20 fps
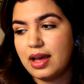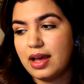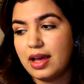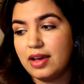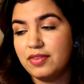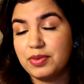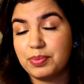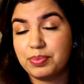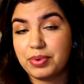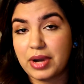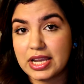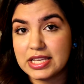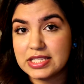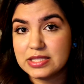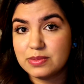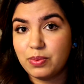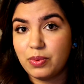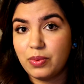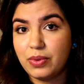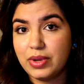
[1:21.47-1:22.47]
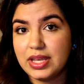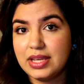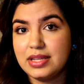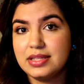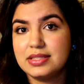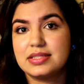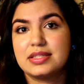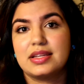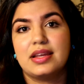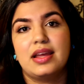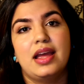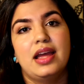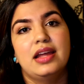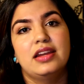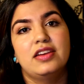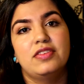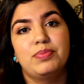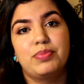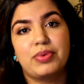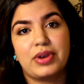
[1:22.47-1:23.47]
of a price point
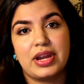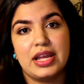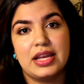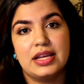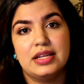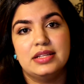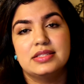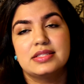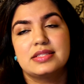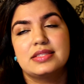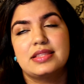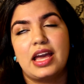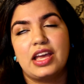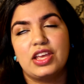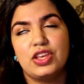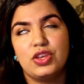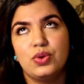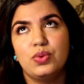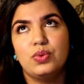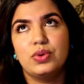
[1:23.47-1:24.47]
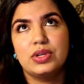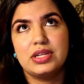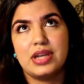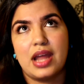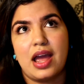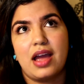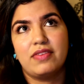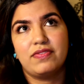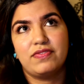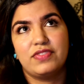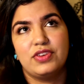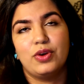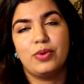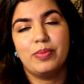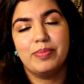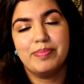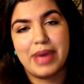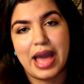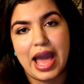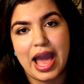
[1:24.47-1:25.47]
and of brands that you would not feel
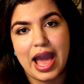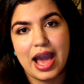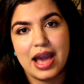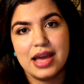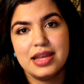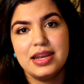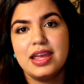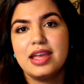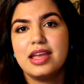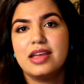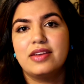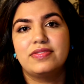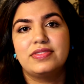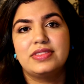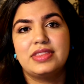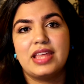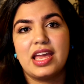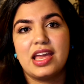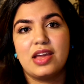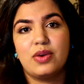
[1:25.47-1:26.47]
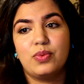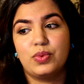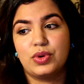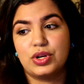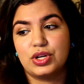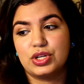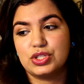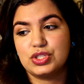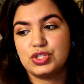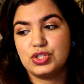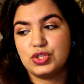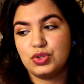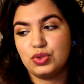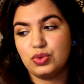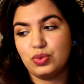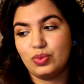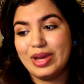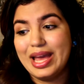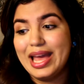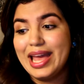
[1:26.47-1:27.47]
bad if they were
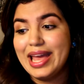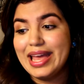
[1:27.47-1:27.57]
to